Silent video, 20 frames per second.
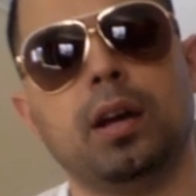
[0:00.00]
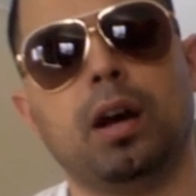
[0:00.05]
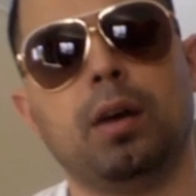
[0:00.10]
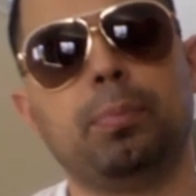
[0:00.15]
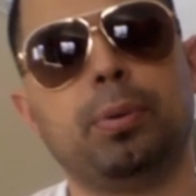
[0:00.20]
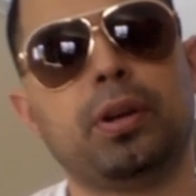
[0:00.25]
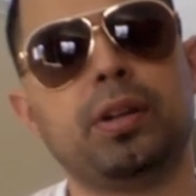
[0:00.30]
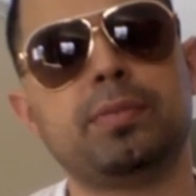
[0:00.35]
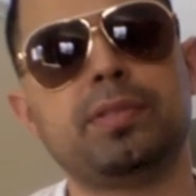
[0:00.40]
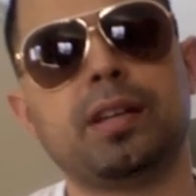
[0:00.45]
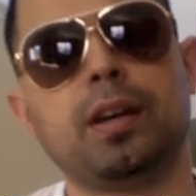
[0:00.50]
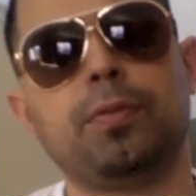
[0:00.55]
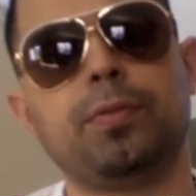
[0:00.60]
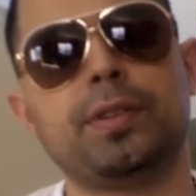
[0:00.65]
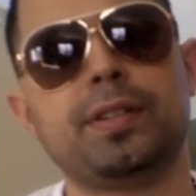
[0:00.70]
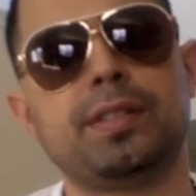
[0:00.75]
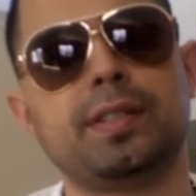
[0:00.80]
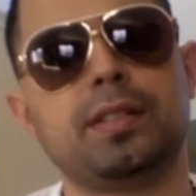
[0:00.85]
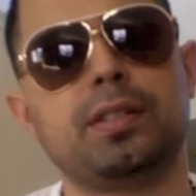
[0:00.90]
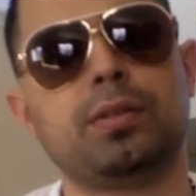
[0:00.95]
Put himself in
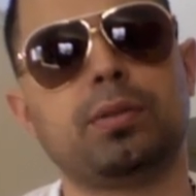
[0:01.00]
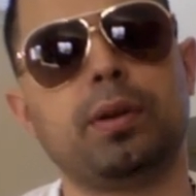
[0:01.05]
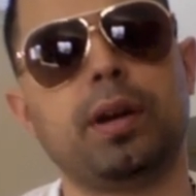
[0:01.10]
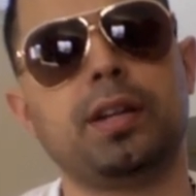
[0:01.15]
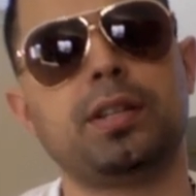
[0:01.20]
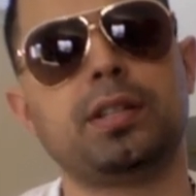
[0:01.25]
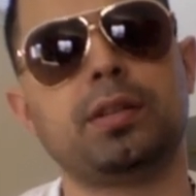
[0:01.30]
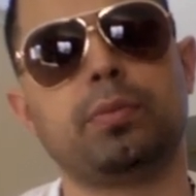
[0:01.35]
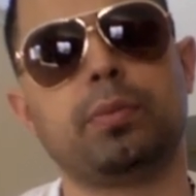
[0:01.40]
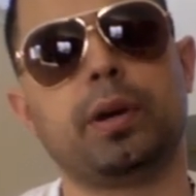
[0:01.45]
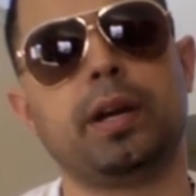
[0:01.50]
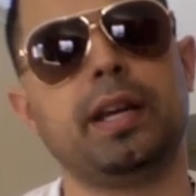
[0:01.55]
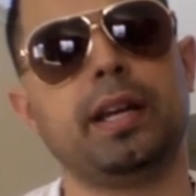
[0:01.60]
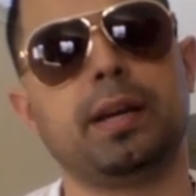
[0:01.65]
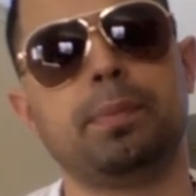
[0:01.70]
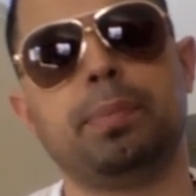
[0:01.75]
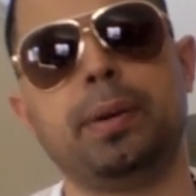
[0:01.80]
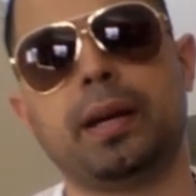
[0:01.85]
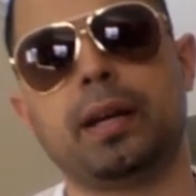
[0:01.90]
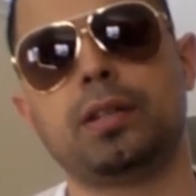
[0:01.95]
a situation where he
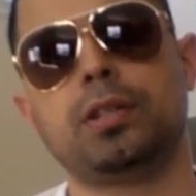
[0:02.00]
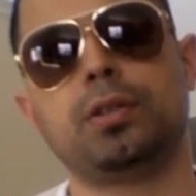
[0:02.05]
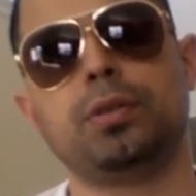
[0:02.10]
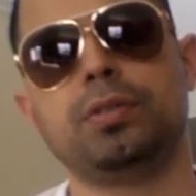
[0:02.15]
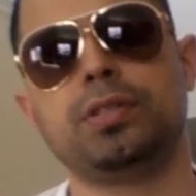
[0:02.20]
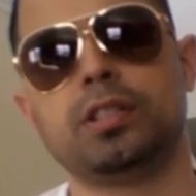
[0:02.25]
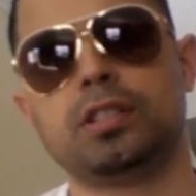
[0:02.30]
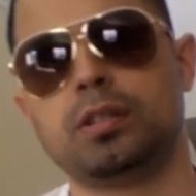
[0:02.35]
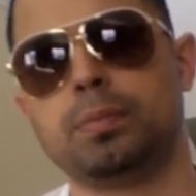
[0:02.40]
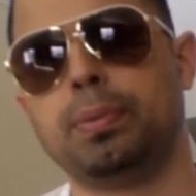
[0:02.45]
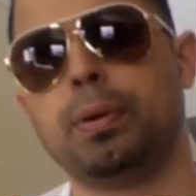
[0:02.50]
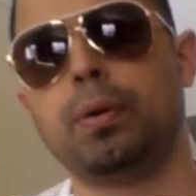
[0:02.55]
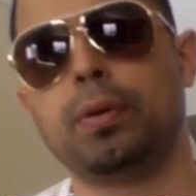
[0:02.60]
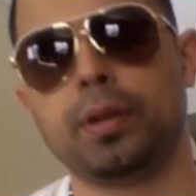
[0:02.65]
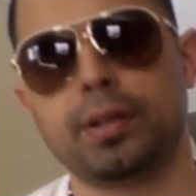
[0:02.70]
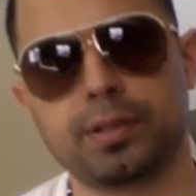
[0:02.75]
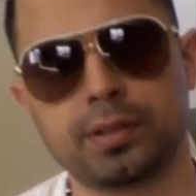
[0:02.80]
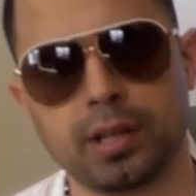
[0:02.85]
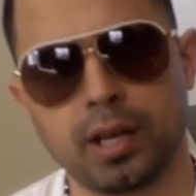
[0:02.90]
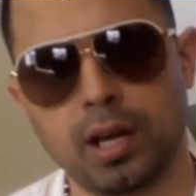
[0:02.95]
can pick and choose his
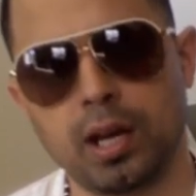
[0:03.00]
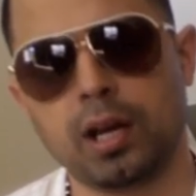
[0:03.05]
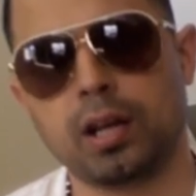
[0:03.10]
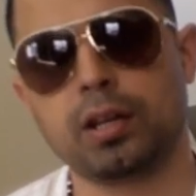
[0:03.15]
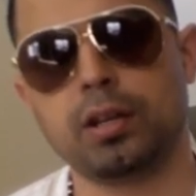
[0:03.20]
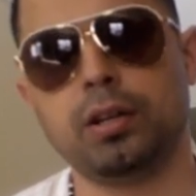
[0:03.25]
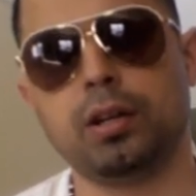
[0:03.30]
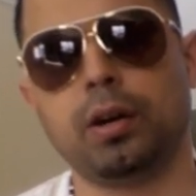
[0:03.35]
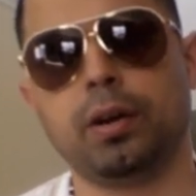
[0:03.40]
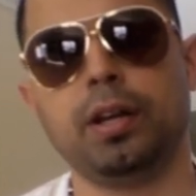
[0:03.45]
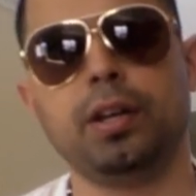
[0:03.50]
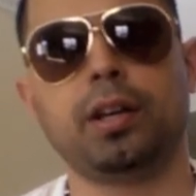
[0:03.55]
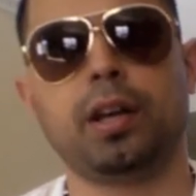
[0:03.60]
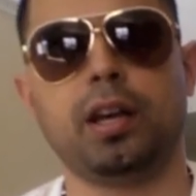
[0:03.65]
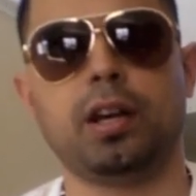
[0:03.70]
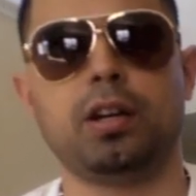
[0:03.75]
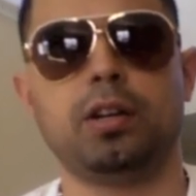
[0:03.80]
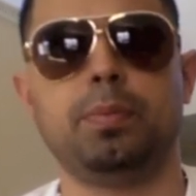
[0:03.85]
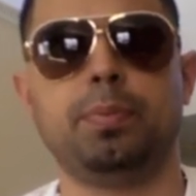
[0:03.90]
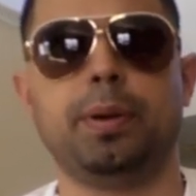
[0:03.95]
opponents. You know, he
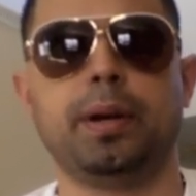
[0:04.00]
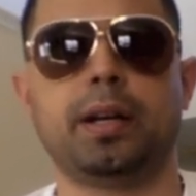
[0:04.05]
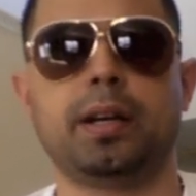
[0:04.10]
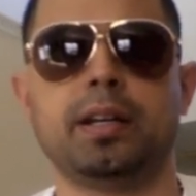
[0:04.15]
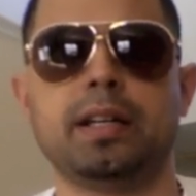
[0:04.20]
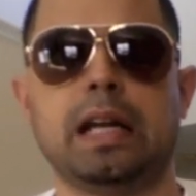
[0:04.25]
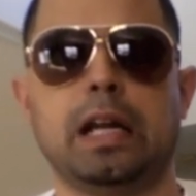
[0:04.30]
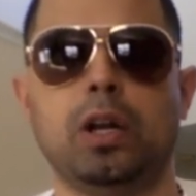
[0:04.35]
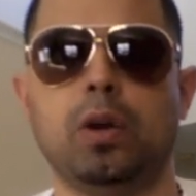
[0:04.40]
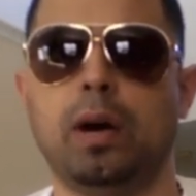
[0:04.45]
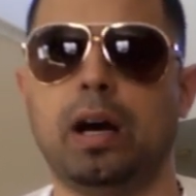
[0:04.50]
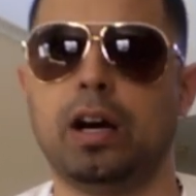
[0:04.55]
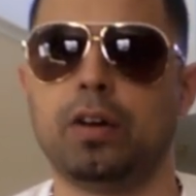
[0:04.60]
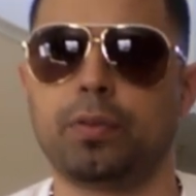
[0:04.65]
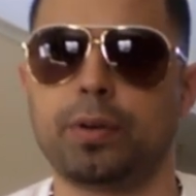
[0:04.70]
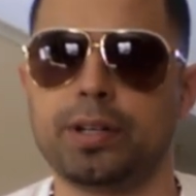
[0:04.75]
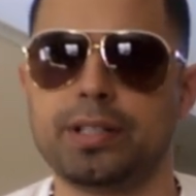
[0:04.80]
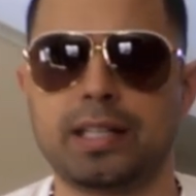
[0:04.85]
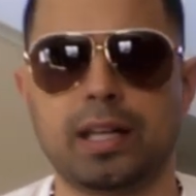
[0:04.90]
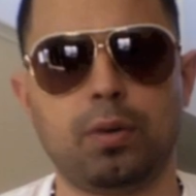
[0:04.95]
could have picked Canelo
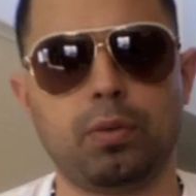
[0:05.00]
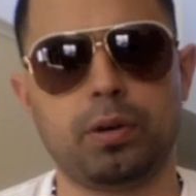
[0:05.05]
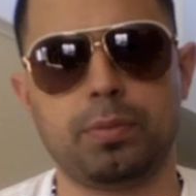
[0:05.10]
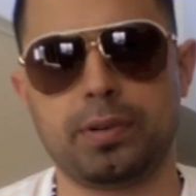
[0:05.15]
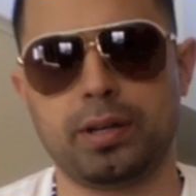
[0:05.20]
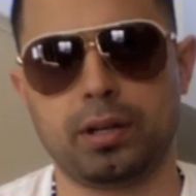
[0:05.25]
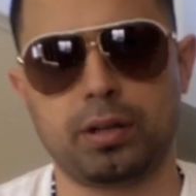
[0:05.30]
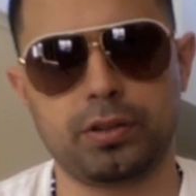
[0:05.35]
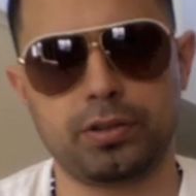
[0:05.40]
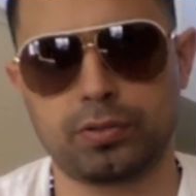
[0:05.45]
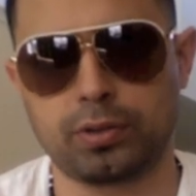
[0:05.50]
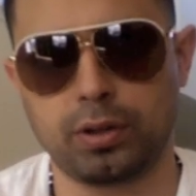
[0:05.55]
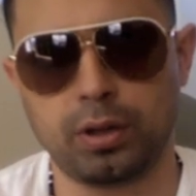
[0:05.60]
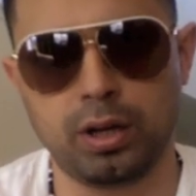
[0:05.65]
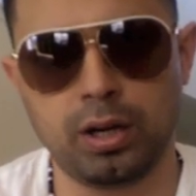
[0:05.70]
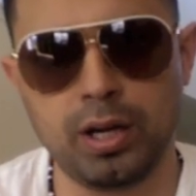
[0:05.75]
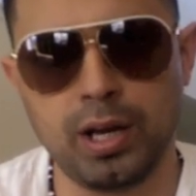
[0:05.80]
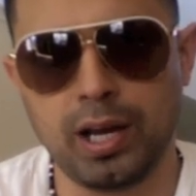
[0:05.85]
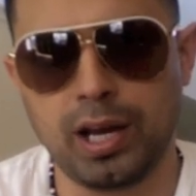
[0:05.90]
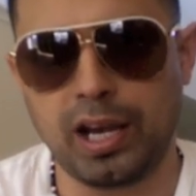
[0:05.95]
Alvarez. That would have been a good
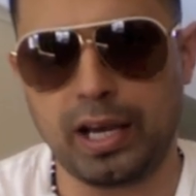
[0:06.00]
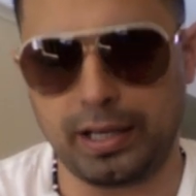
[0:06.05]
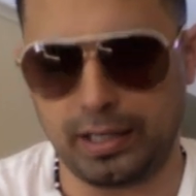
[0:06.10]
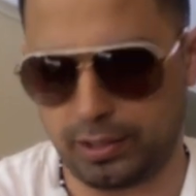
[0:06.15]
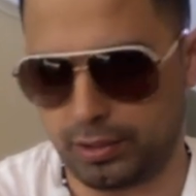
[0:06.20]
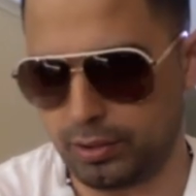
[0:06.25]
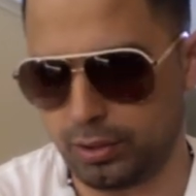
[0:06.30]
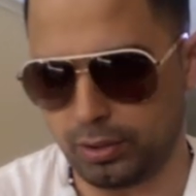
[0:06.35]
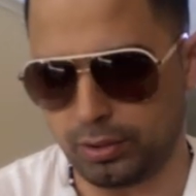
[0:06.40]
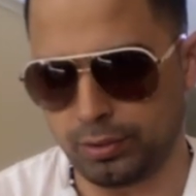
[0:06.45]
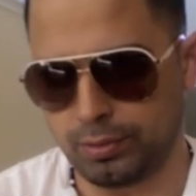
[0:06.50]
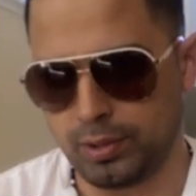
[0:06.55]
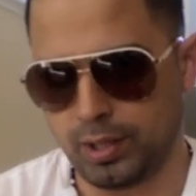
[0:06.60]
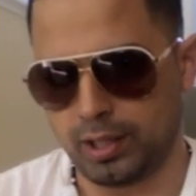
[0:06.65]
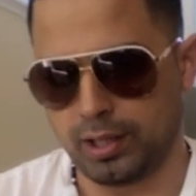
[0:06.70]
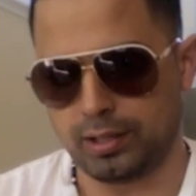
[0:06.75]
draw. And I know...